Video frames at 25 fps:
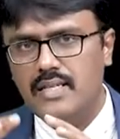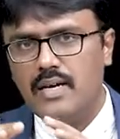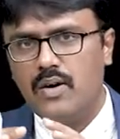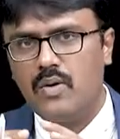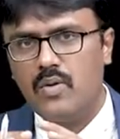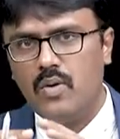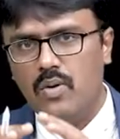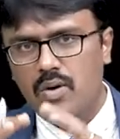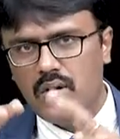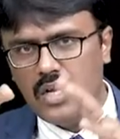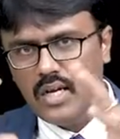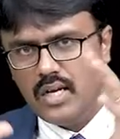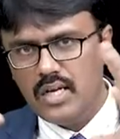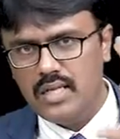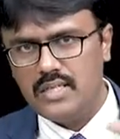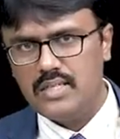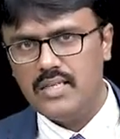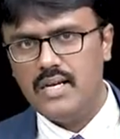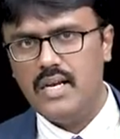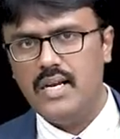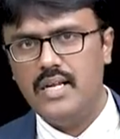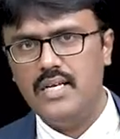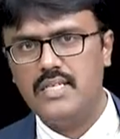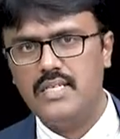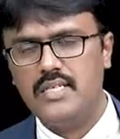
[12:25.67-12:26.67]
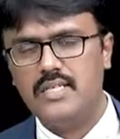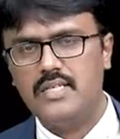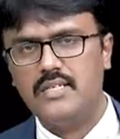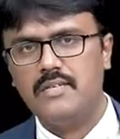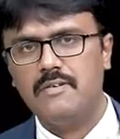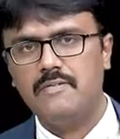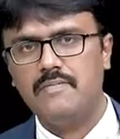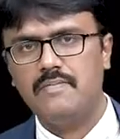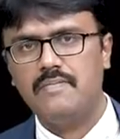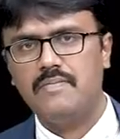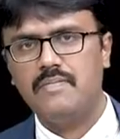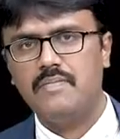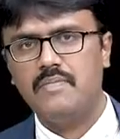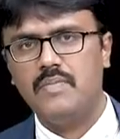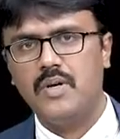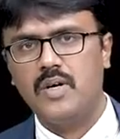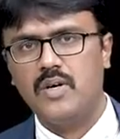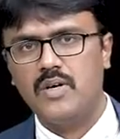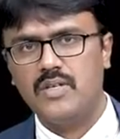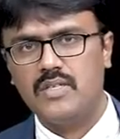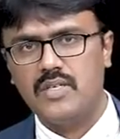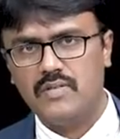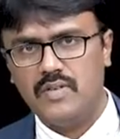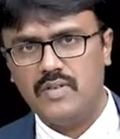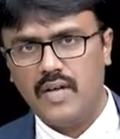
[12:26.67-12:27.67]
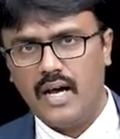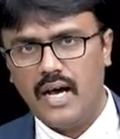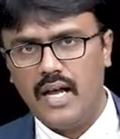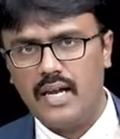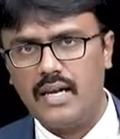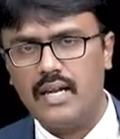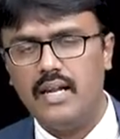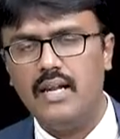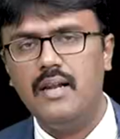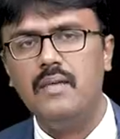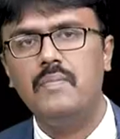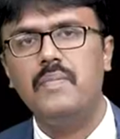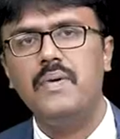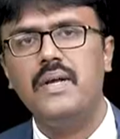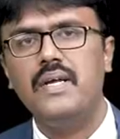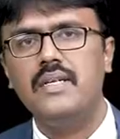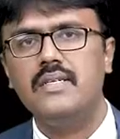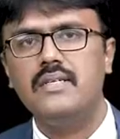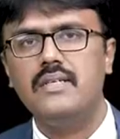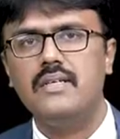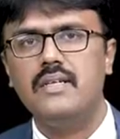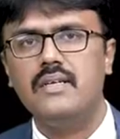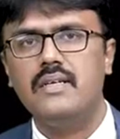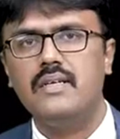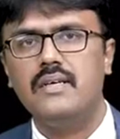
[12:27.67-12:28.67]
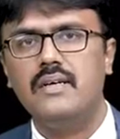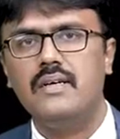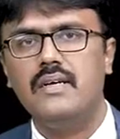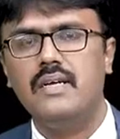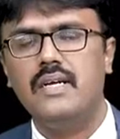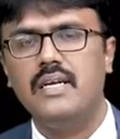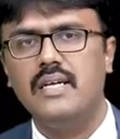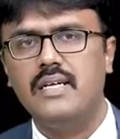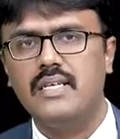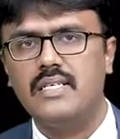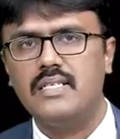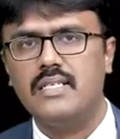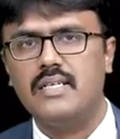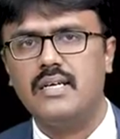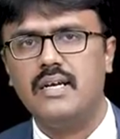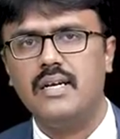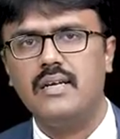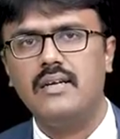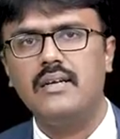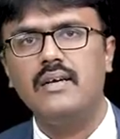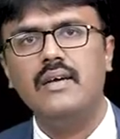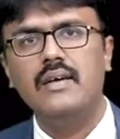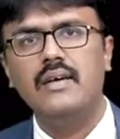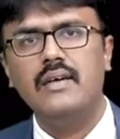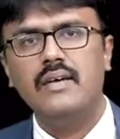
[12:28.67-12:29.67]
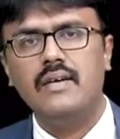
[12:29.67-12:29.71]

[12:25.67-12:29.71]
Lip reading: The coating is released because of the alkaline pH in the intestine,